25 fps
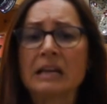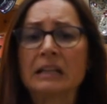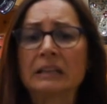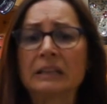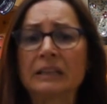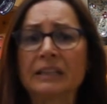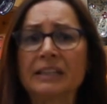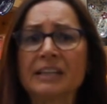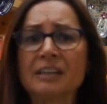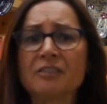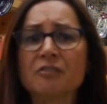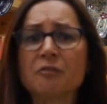
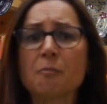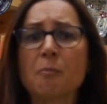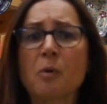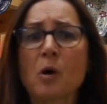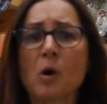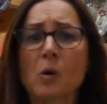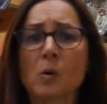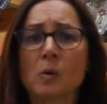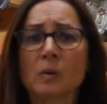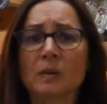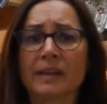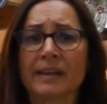leave
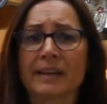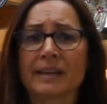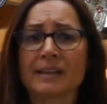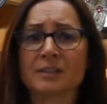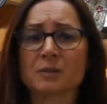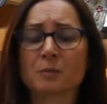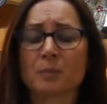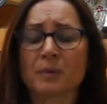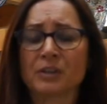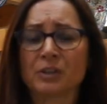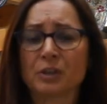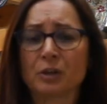
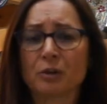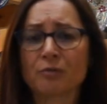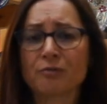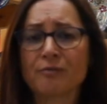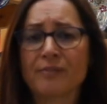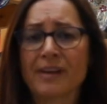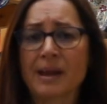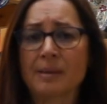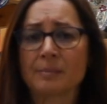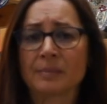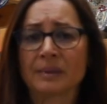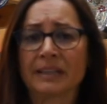Poland with your
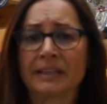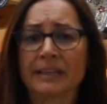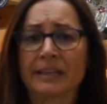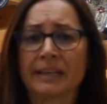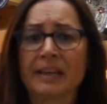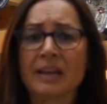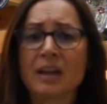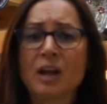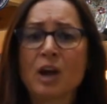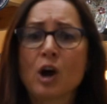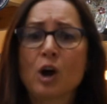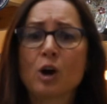
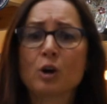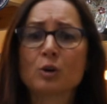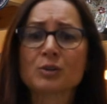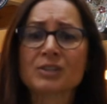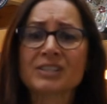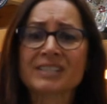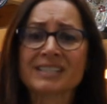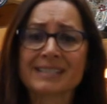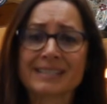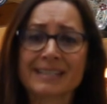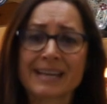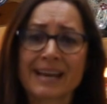family or
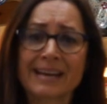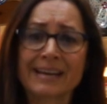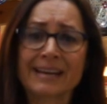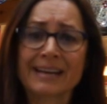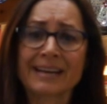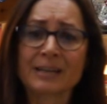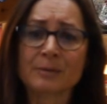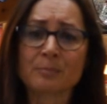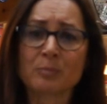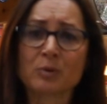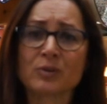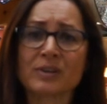stay
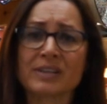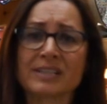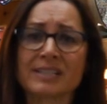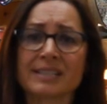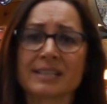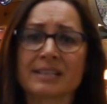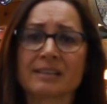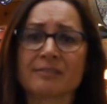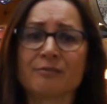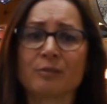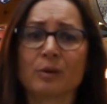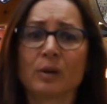in
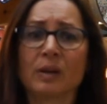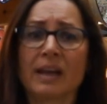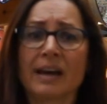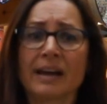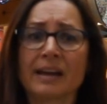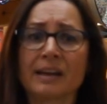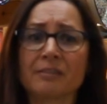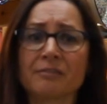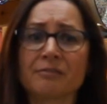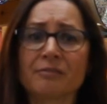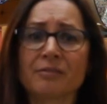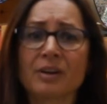prison for
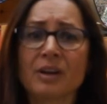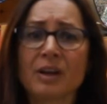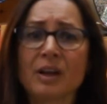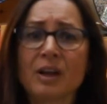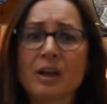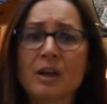life.